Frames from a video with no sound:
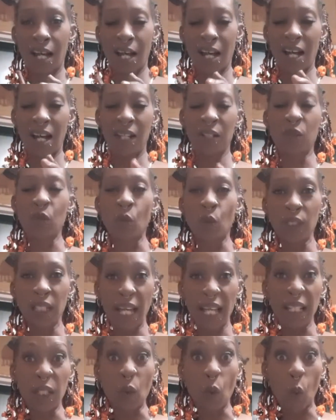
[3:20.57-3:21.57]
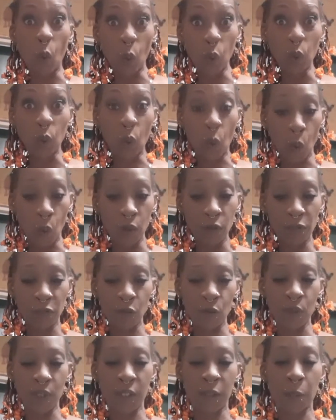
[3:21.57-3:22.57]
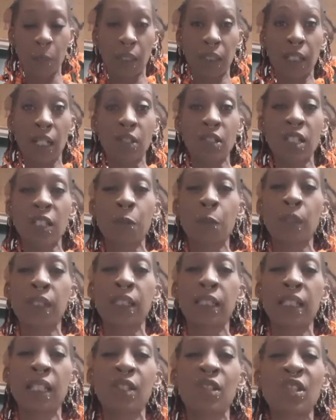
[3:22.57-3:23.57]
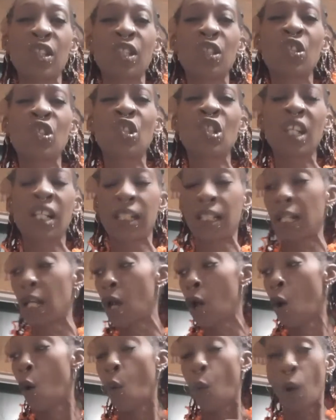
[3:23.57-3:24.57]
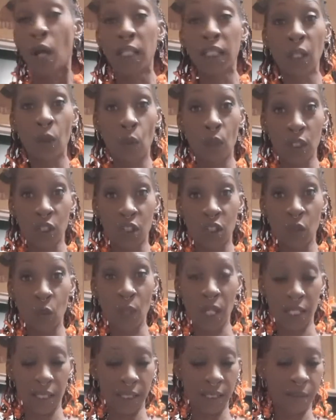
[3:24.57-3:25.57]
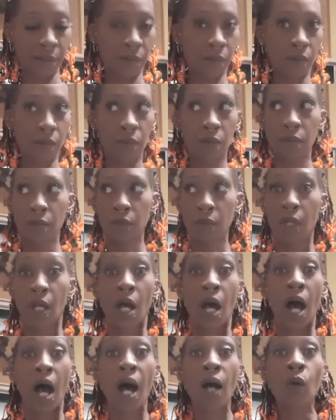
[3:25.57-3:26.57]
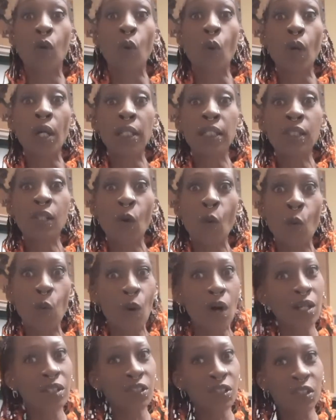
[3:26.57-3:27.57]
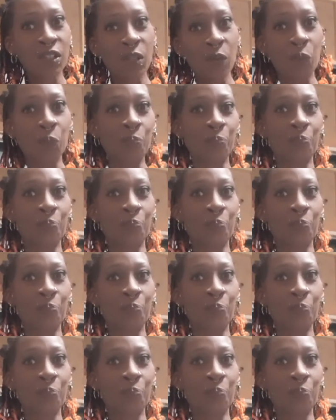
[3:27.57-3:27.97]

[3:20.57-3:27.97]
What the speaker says: I do like cold fruits, but I just put a little chill while I wash the wares. I'm going to wash the...